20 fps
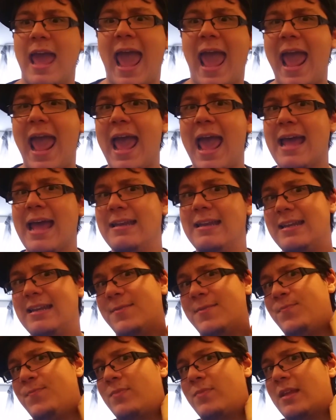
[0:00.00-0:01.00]

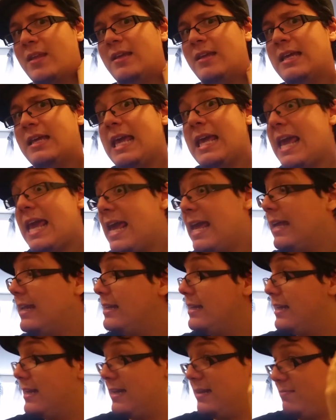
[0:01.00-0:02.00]
And
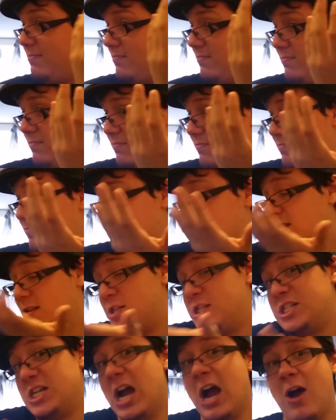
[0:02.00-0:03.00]
in
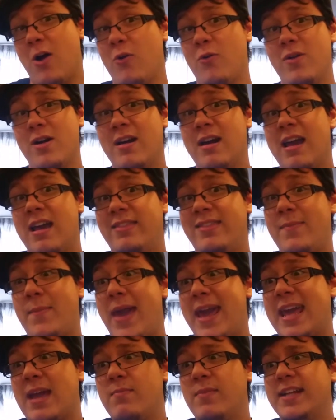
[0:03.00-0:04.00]
the show, they
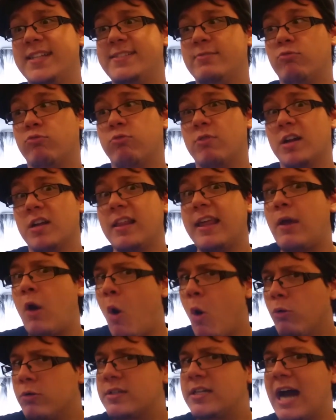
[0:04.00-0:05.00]
make him this really
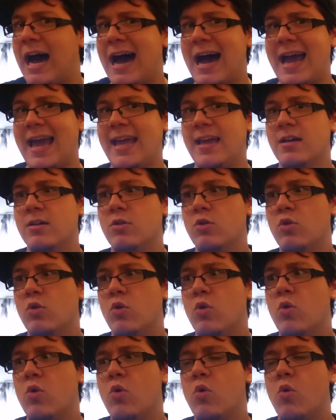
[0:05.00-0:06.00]
old guy
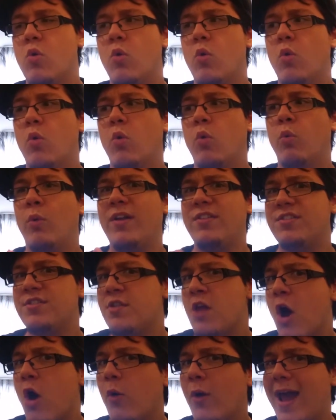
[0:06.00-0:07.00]
with
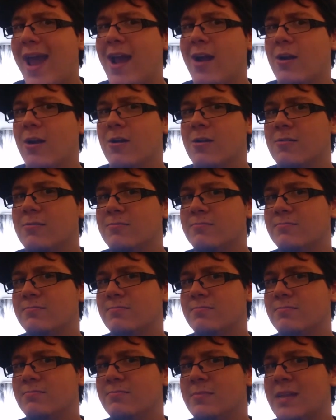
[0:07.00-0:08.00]
no hair.
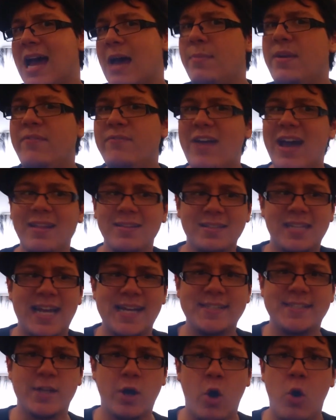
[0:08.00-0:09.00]
I mean,
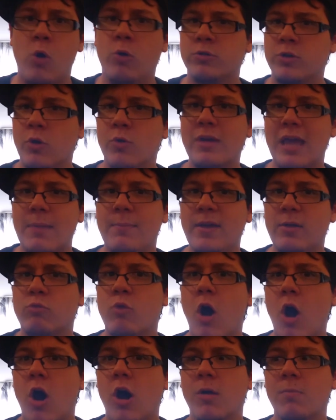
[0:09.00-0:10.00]
Valentine's old, don't get me
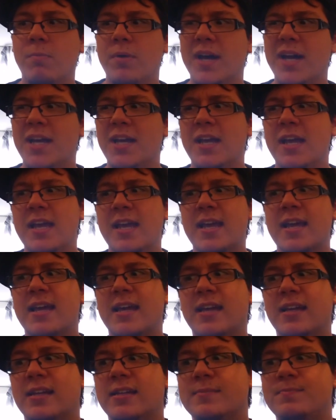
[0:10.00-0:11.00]
wrong, but
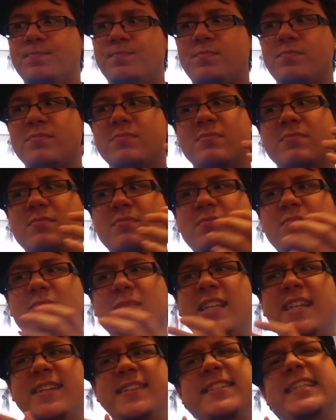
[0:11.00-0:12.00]

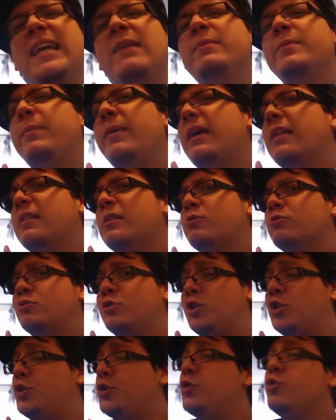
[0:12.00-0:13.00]
he seems to be a little
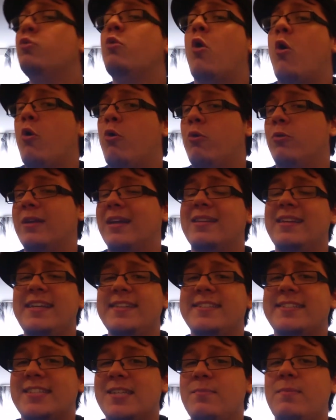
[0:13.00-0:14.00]
too old, at
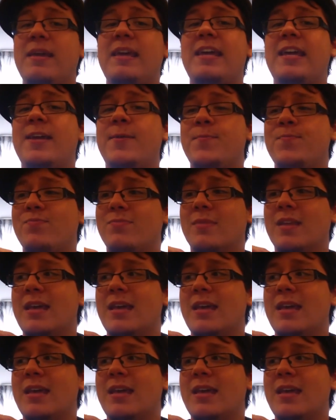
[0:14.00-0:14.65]
least to me,